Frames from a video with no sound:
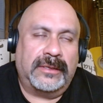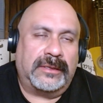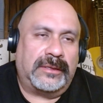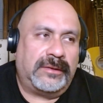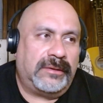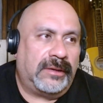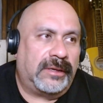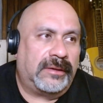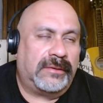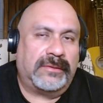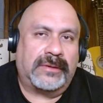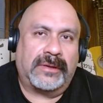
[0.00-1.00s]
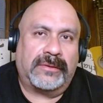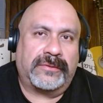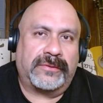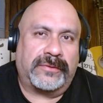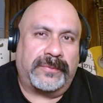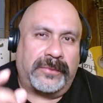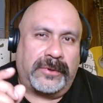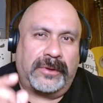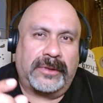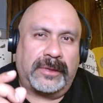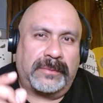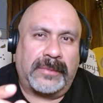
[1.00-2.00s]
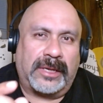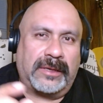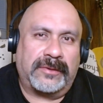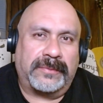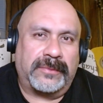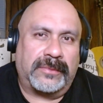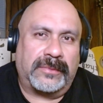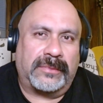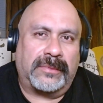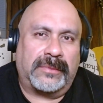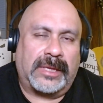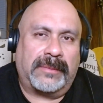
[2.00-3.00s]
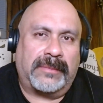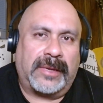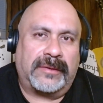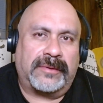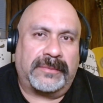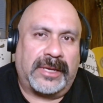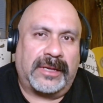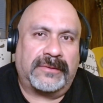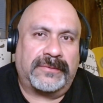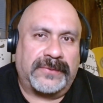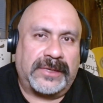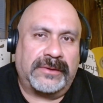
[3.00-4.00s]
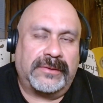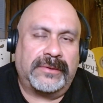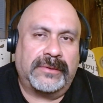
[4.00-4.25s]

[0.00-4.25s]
Do you know how small that makes a man feel?